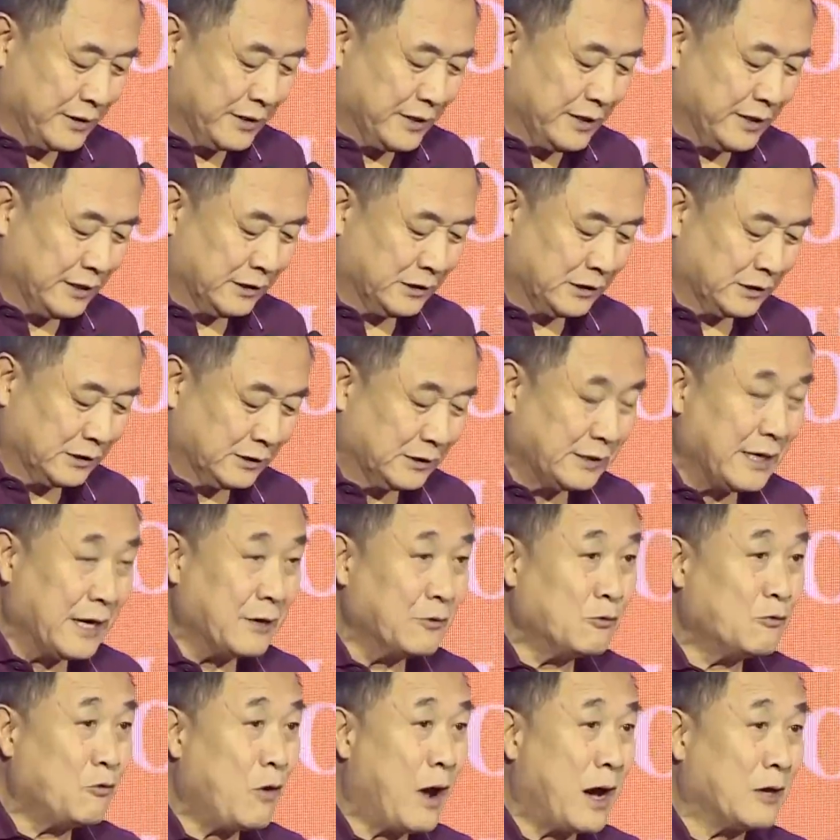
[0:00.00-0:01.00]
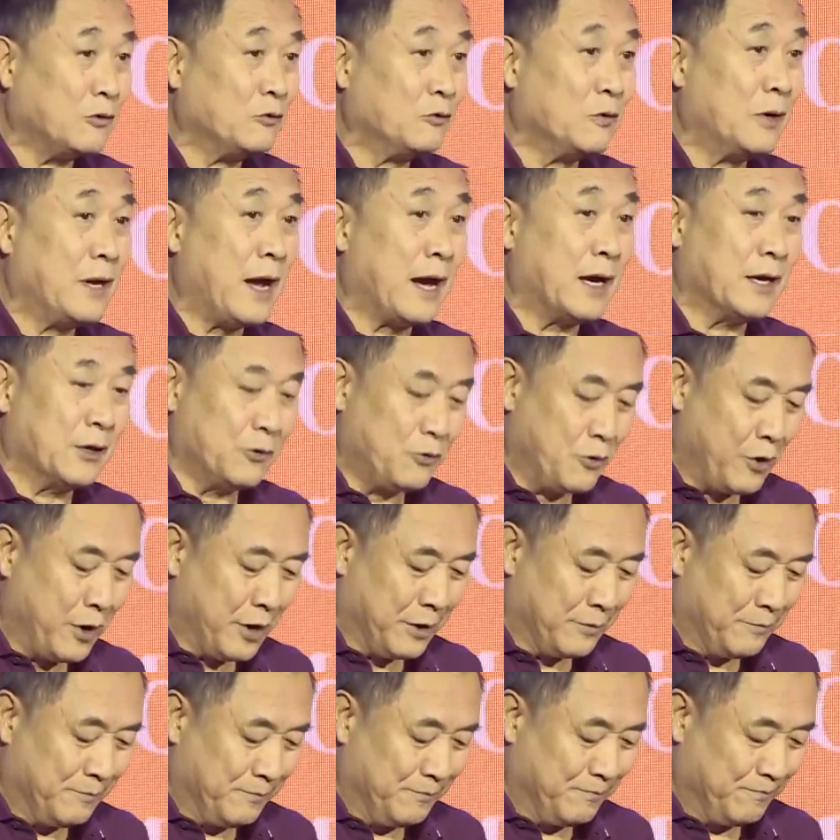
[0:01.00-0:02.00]
Performing Arts Summit
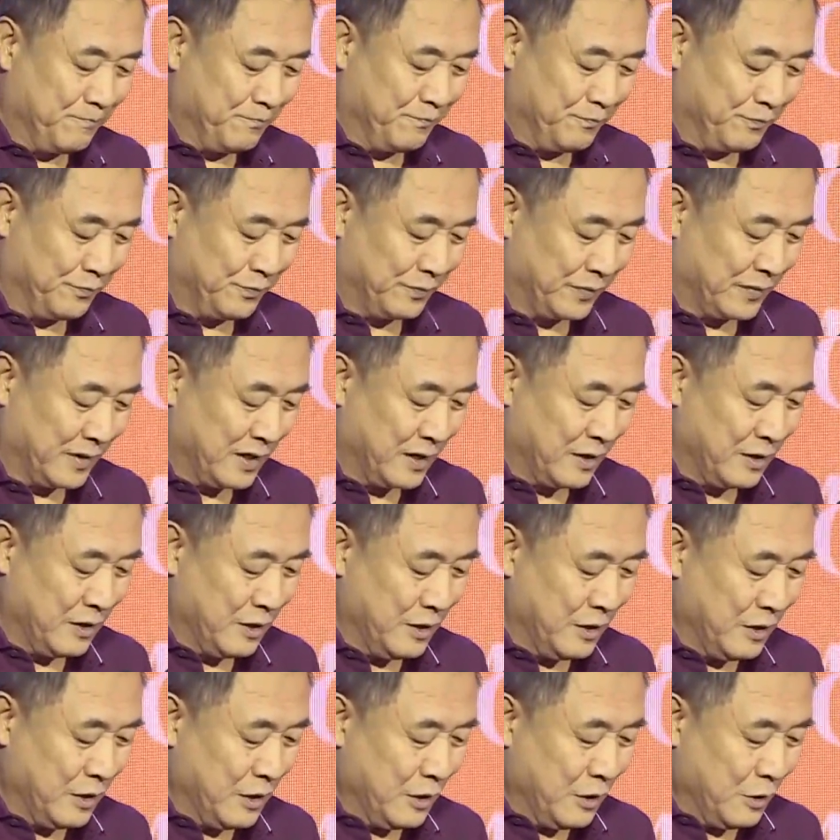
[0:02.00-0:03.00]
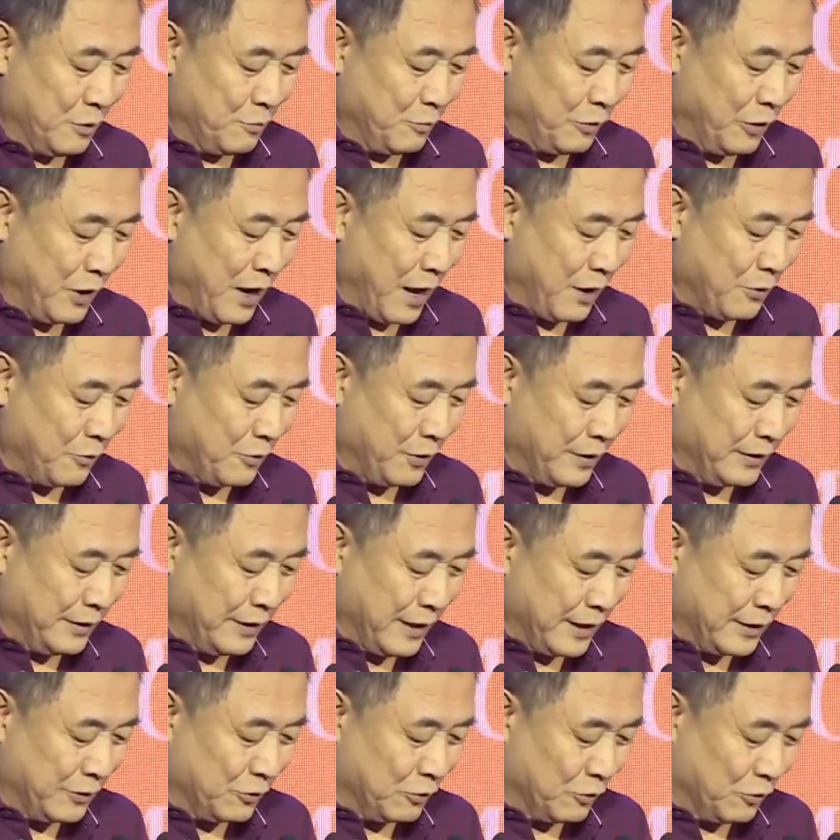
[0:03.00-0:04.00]
Forum, and then in the next 2
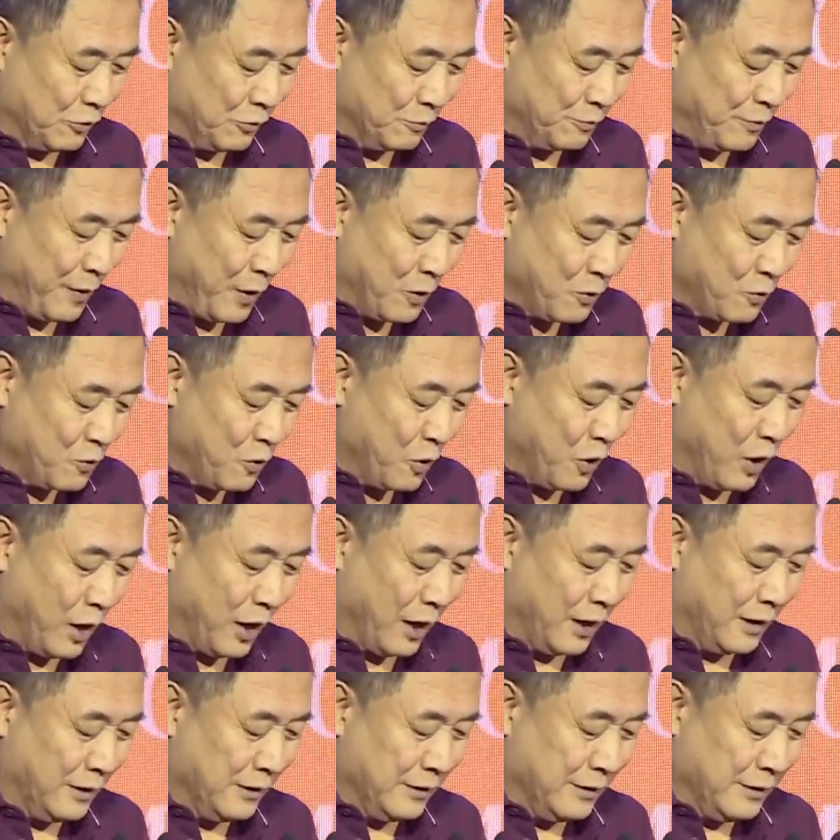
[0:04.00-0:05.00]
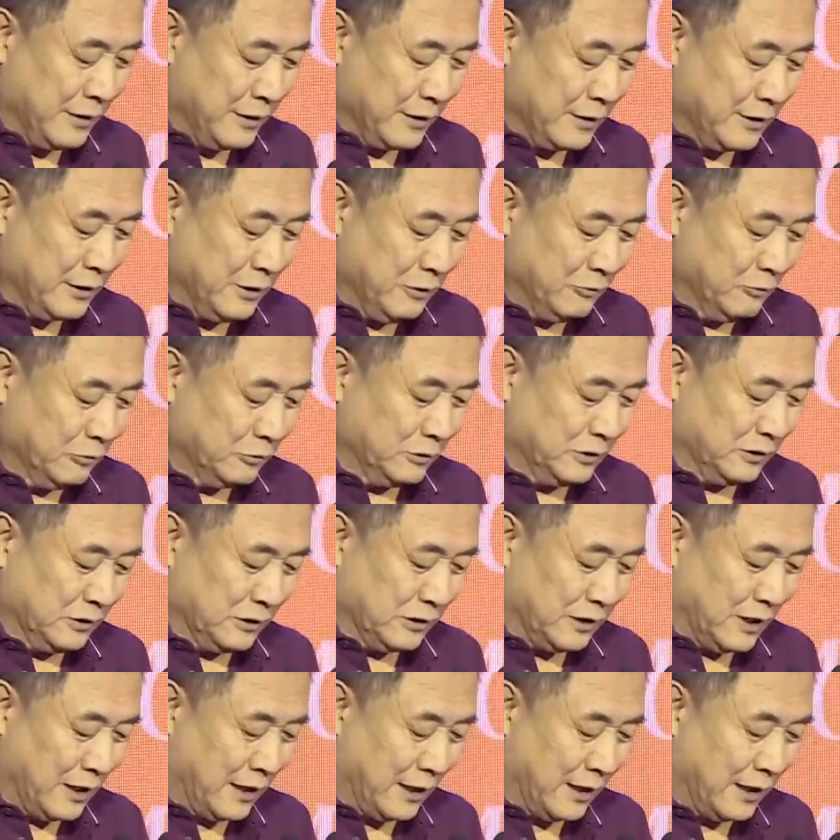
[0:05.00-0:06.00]
months we will have a series of events
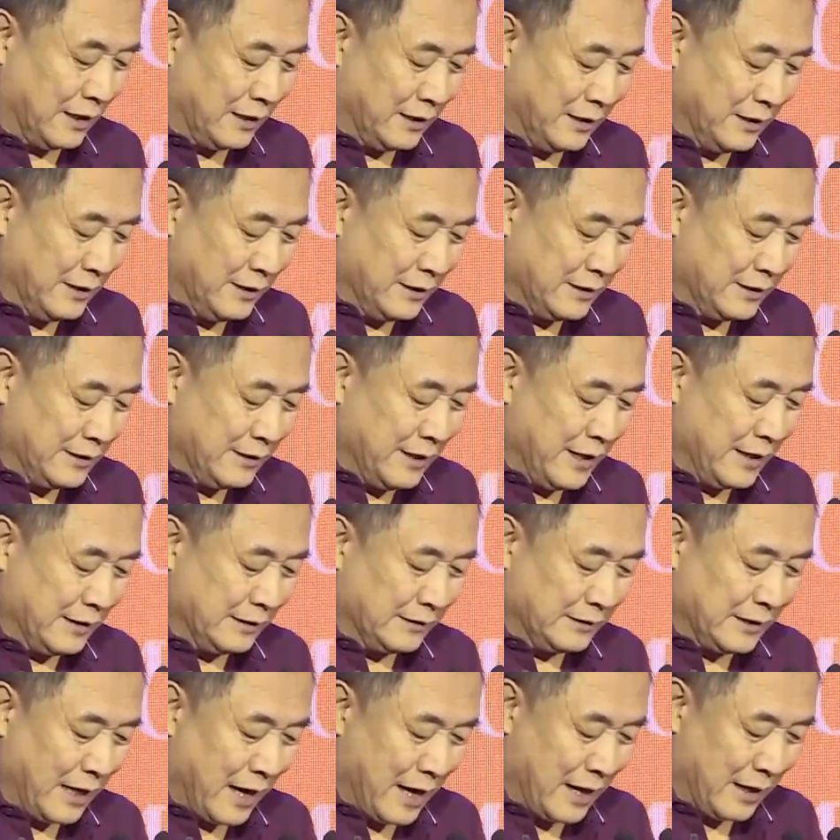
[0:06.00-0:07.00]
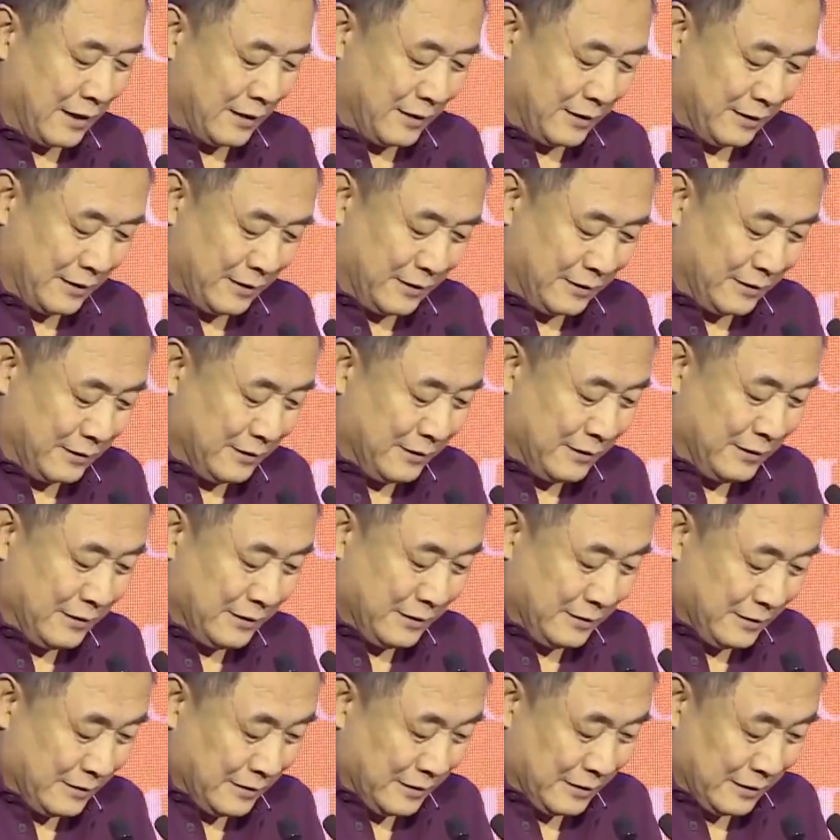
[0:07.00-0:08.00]
taking place. There'll be
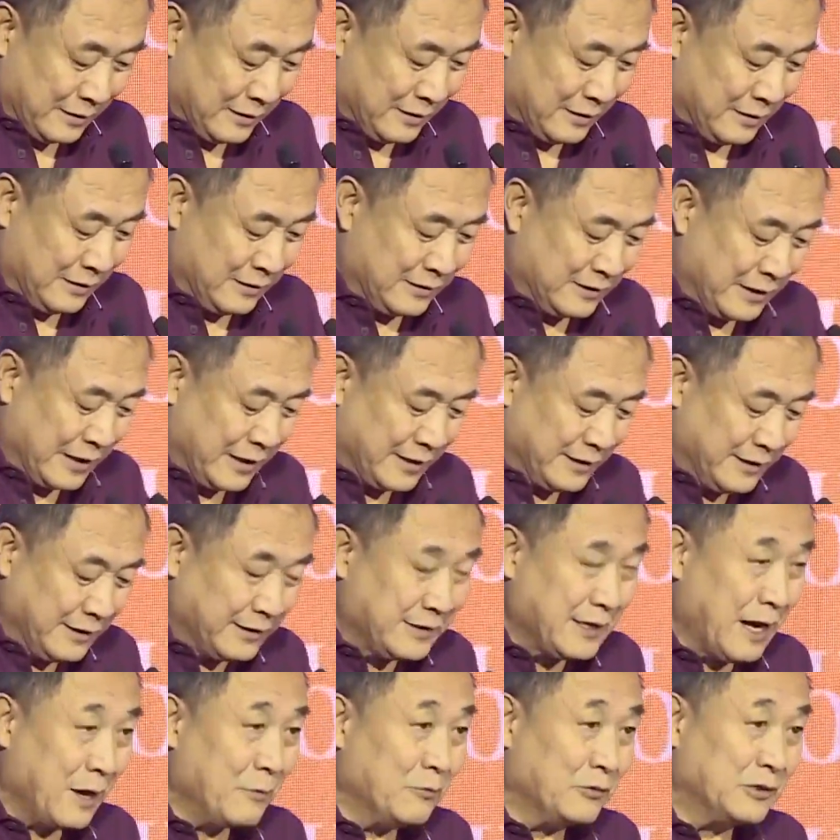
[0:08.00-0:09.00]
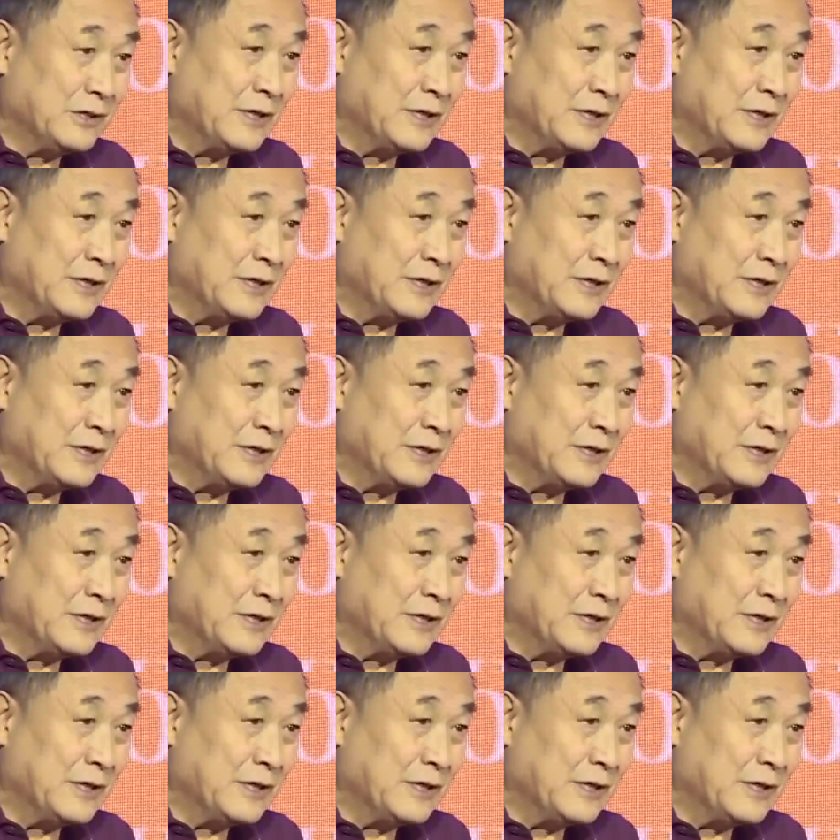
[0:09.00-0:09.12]
high quality